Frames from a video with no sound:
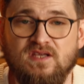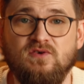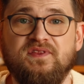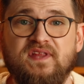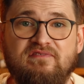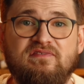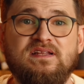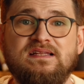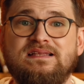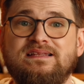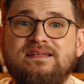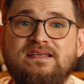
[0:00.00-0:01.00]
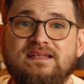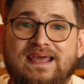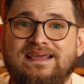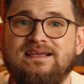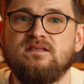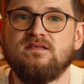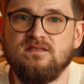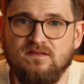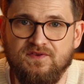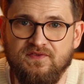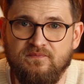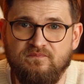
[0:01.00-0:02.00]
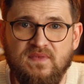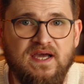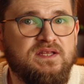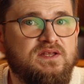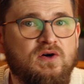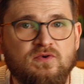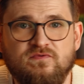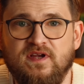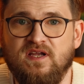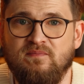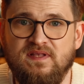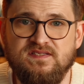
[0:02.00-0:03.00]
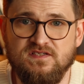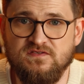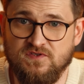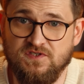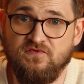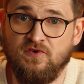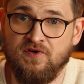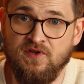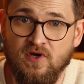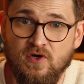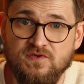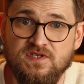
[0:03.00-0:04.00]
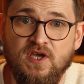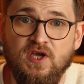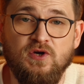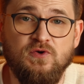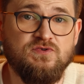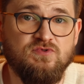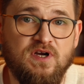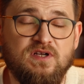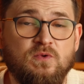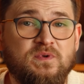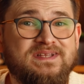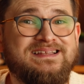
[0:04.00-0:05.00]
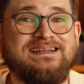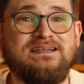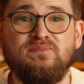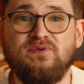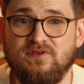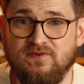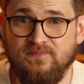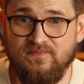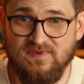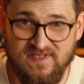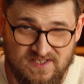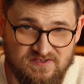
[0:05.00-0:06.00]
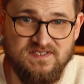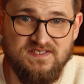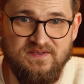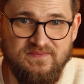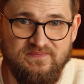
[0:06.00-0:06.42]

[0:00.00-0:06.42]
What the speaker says: You'll definitely need a consultant. I don't recommend Salesforce for those who struggle with computer literacy.